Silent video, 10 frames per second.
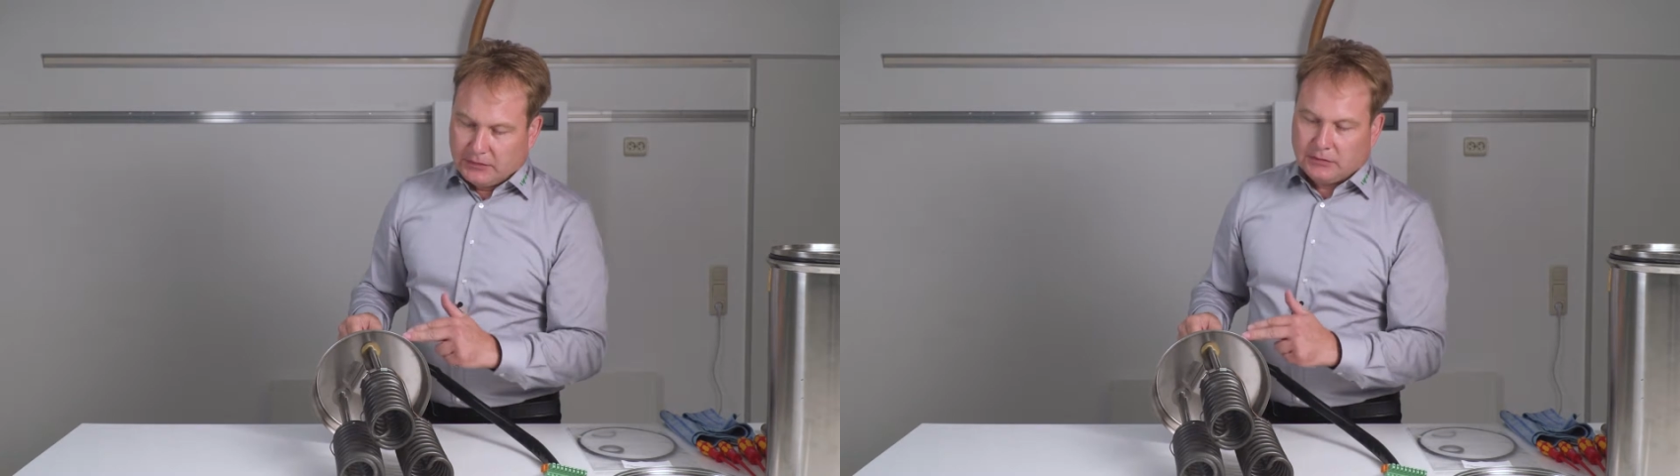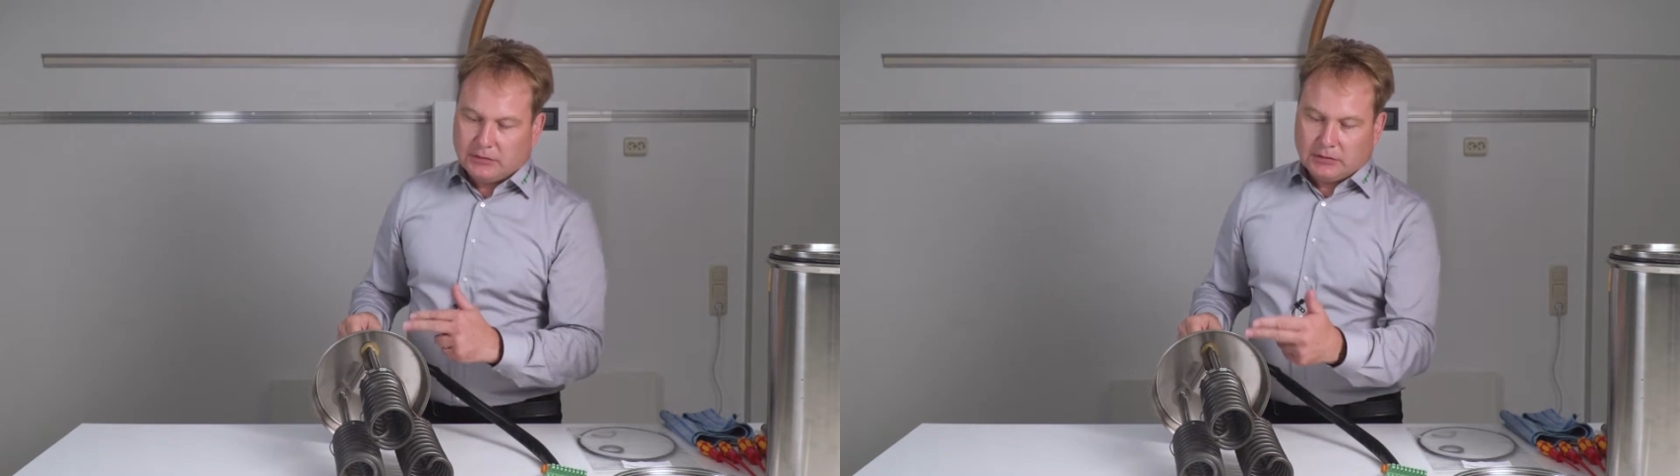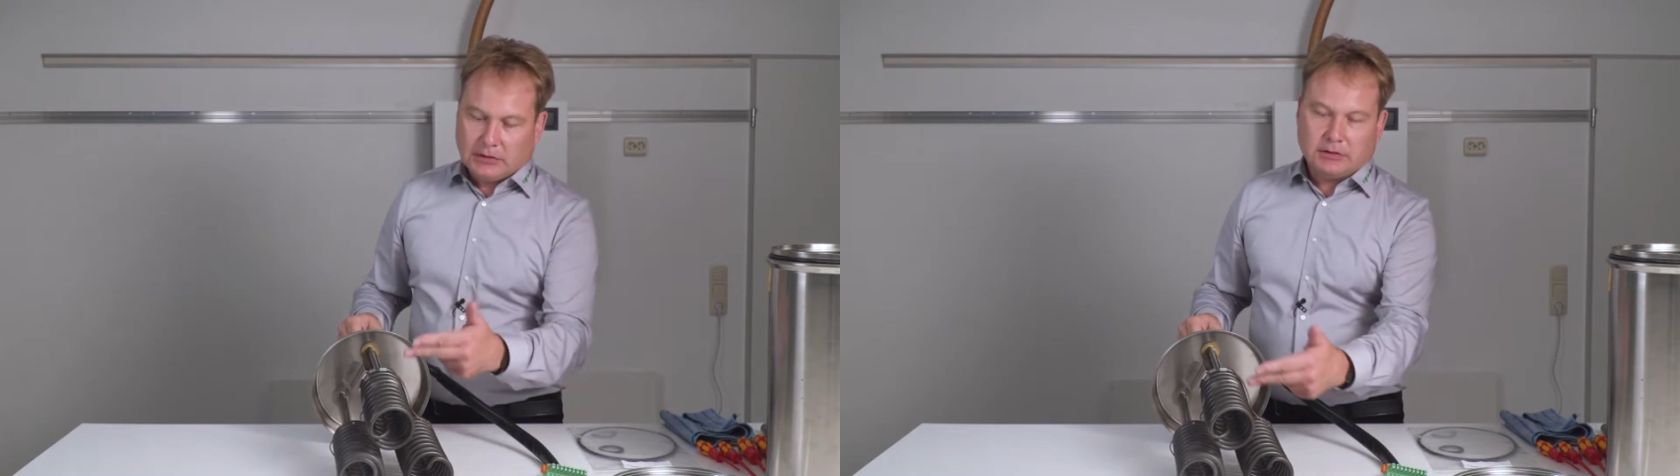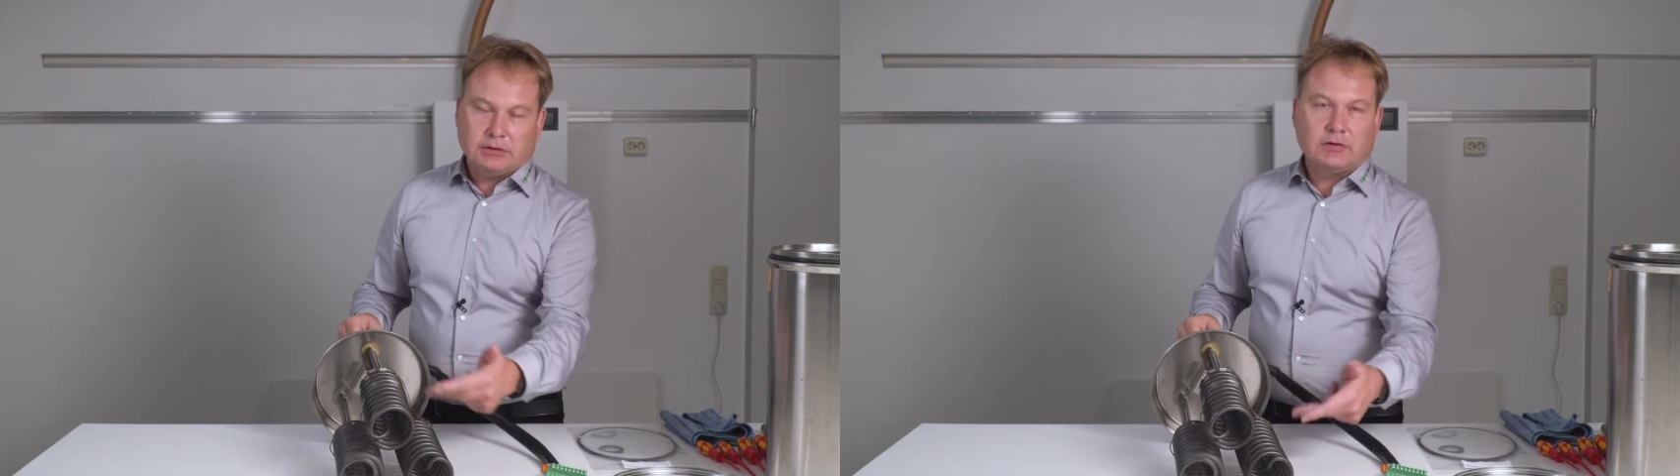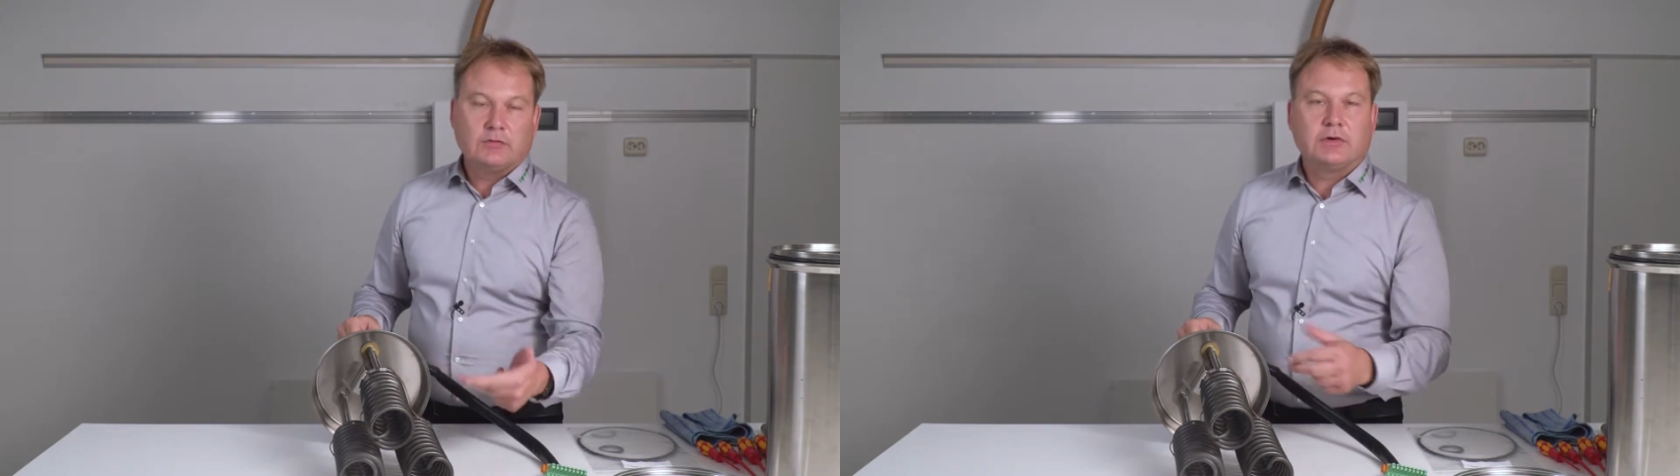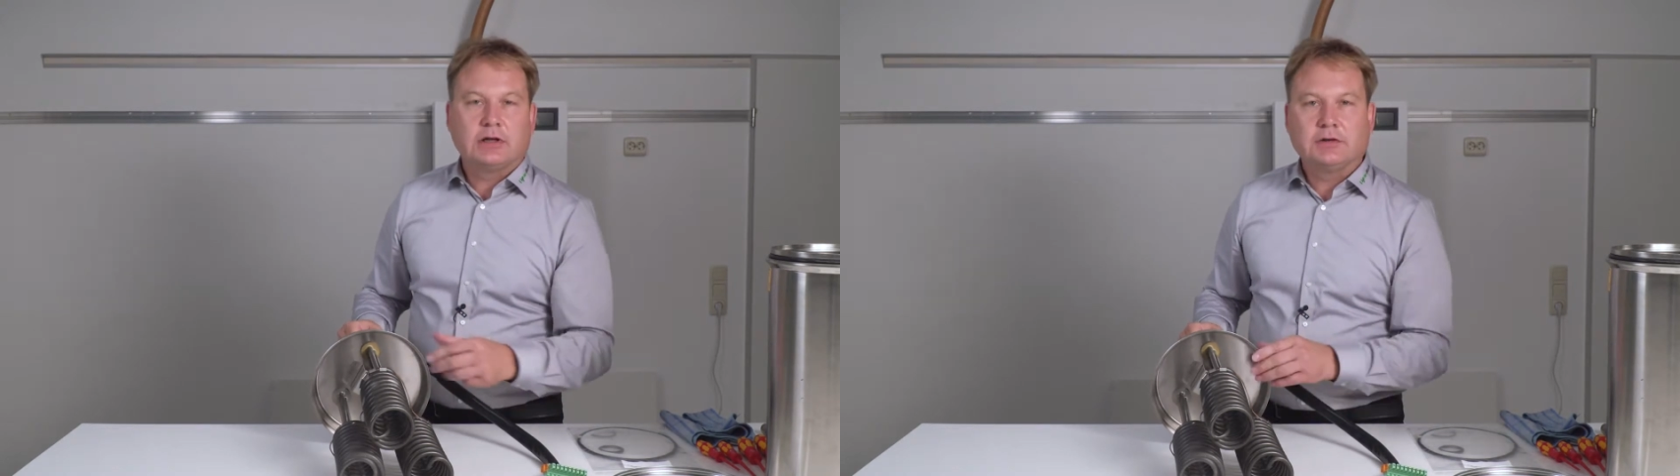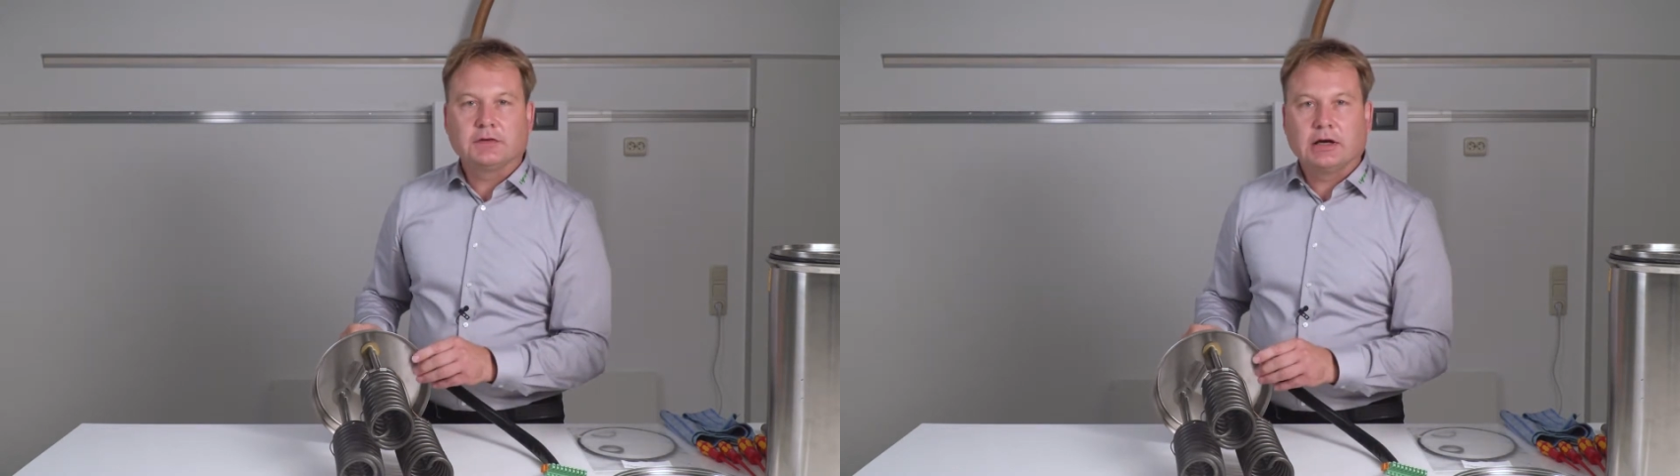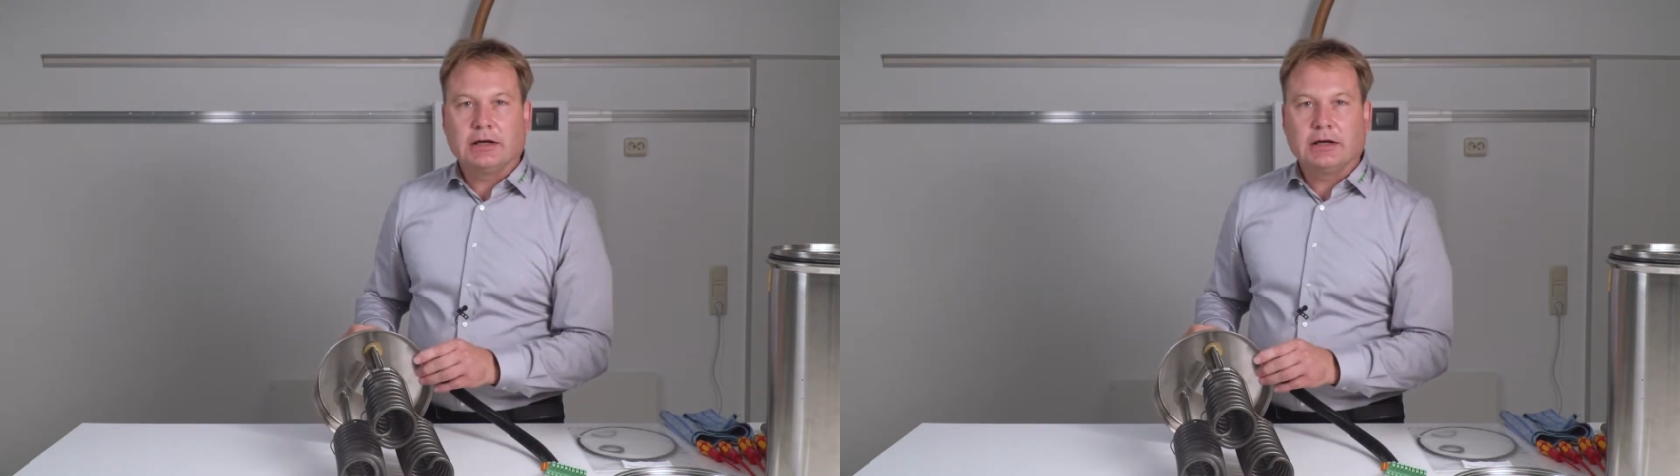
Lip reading: elements are integrated